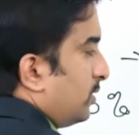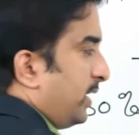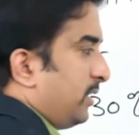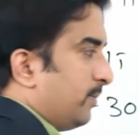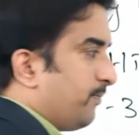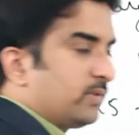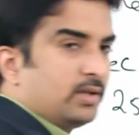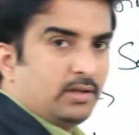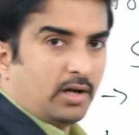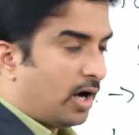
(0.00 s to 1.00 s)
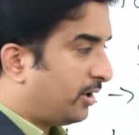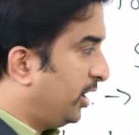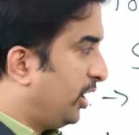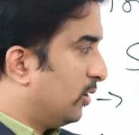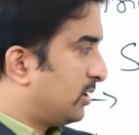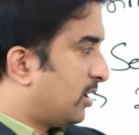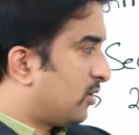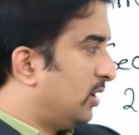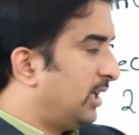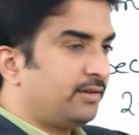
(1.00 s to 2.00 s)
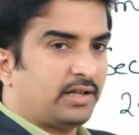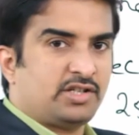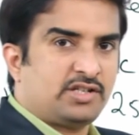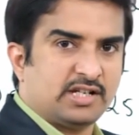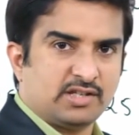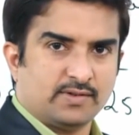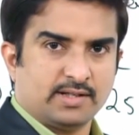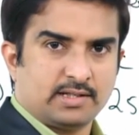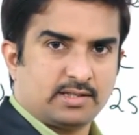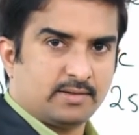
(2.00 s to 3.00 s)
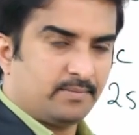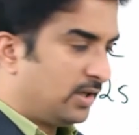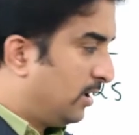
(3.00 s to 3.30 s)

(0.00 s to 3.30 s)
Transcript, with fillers: right? Arterioles are called as resistance vessels.